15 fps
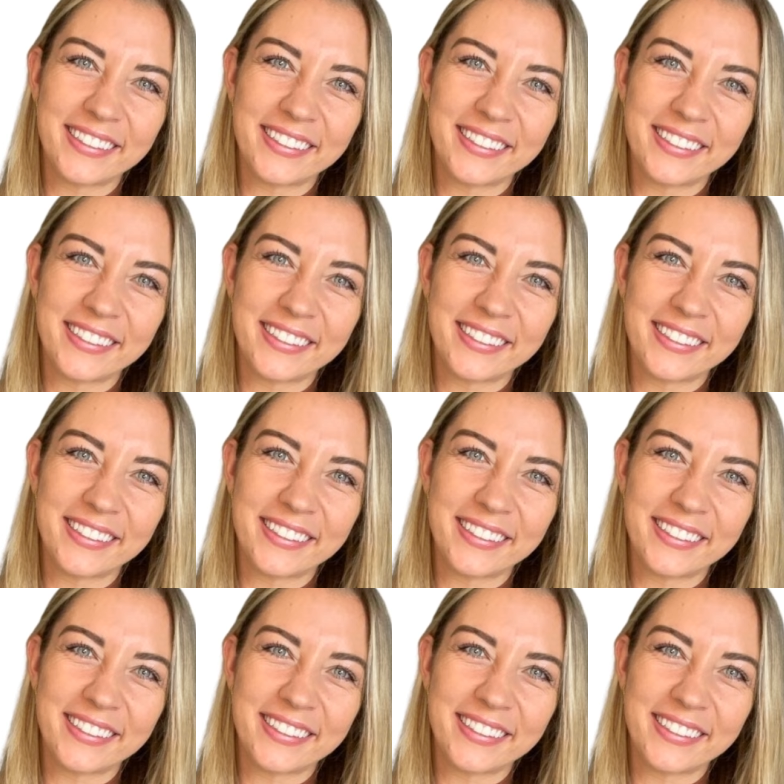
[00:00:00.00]

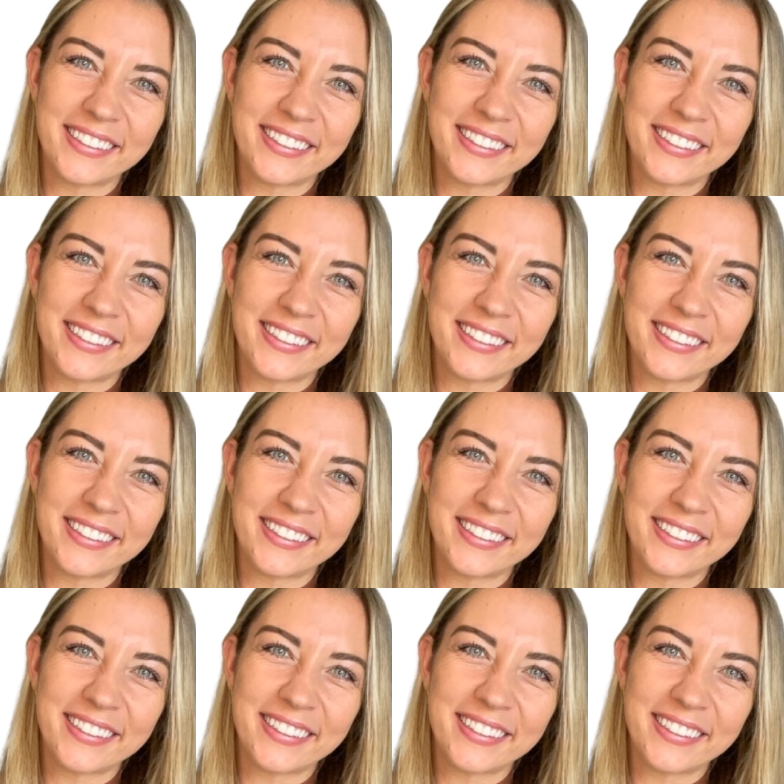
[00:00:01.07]

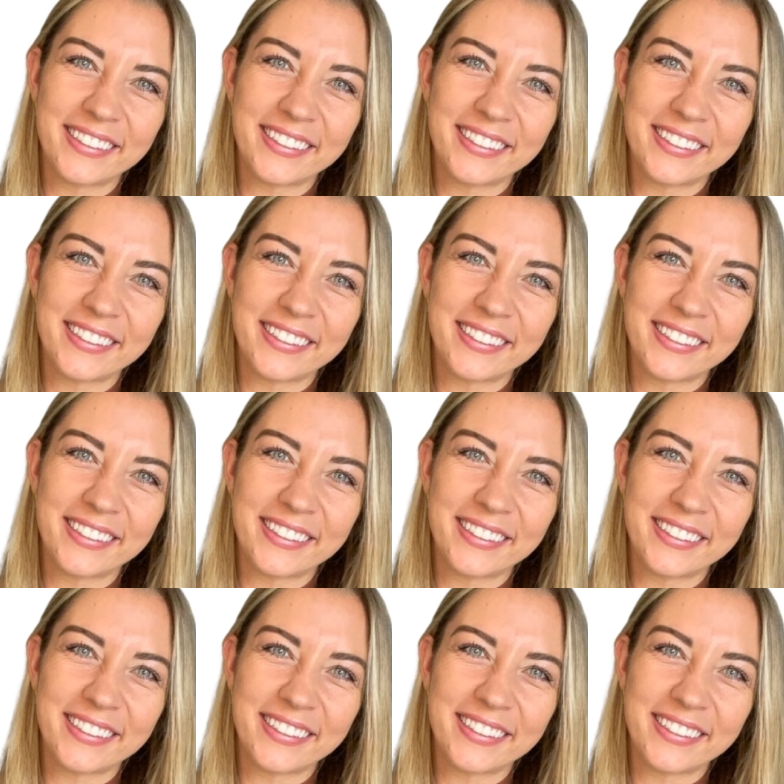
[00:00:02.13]

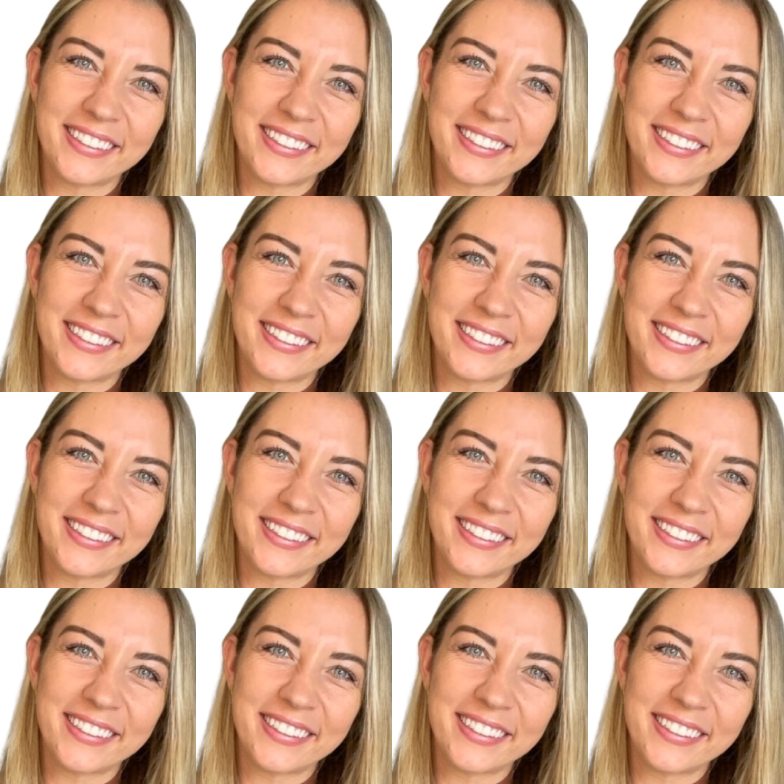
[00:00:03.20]

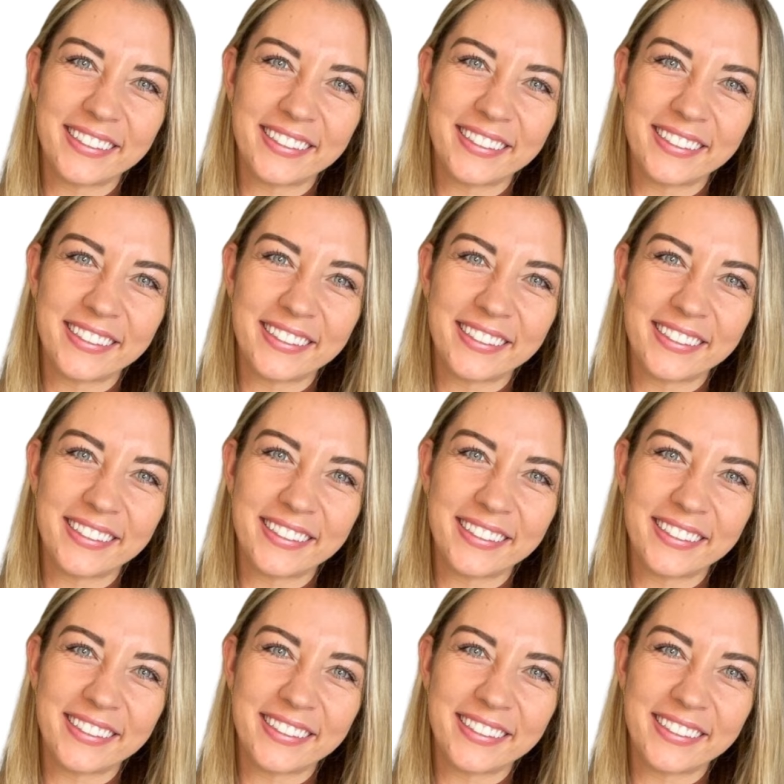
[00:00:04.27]

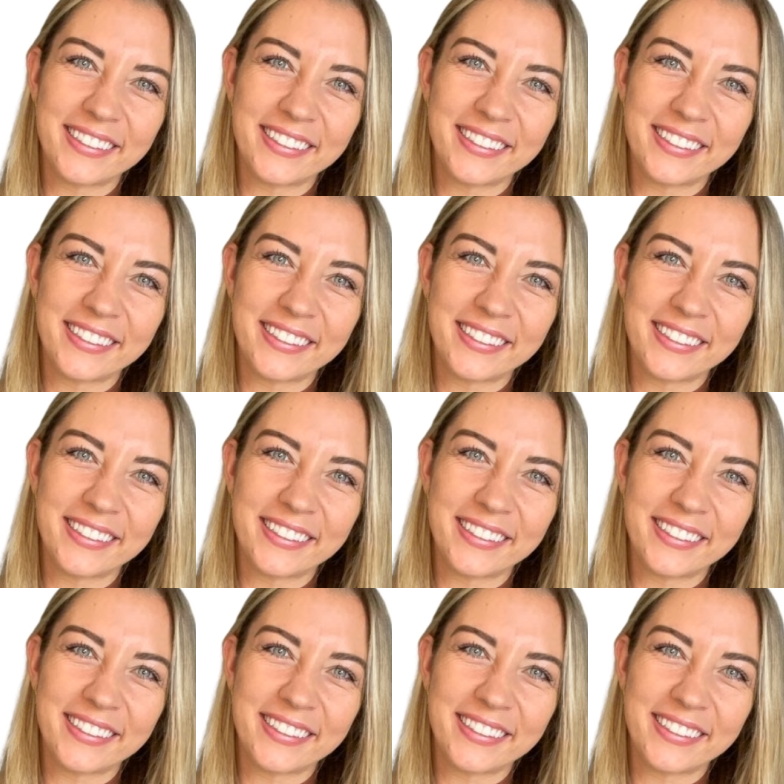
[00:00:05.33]

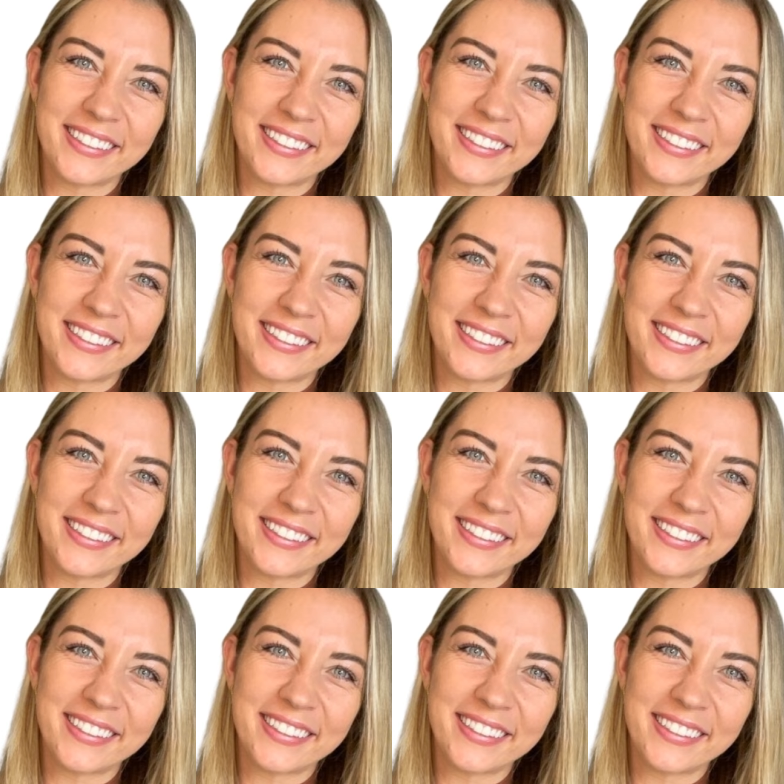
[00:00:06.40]

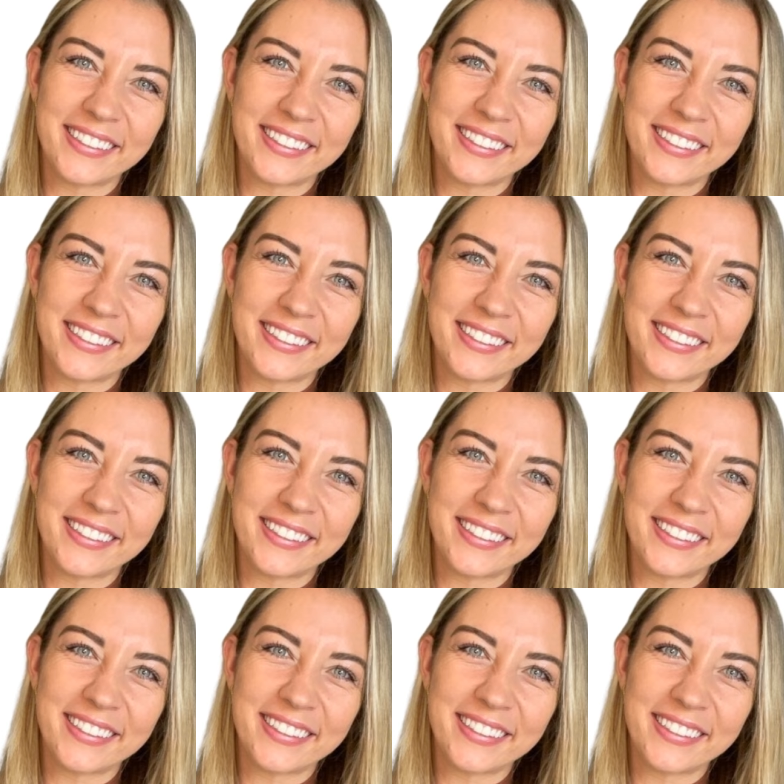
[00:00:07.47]
The face doesn't move, so there is nothing to read.